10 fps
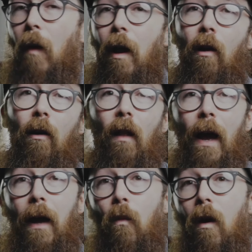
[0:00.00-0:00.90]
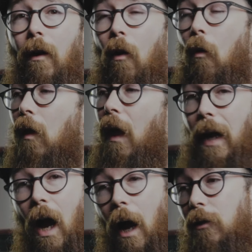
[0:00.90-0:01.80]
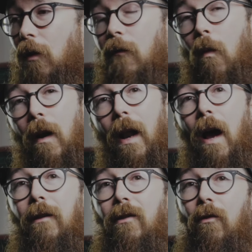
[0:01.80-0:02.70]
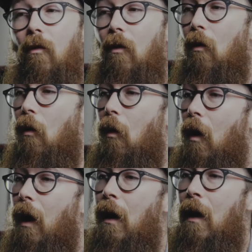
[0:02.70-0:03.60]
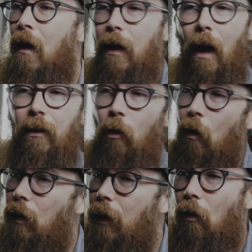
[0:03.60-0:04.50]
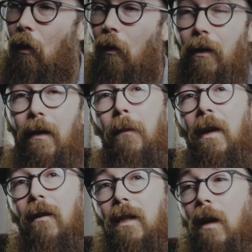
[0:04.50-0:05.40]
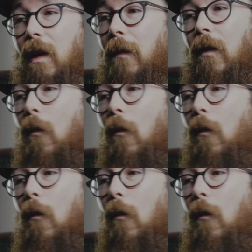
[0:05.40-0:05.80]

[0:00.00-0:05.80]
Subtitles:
my uncle had one, or like, I drove one in high school, or guys who are a little older than me will tell me about the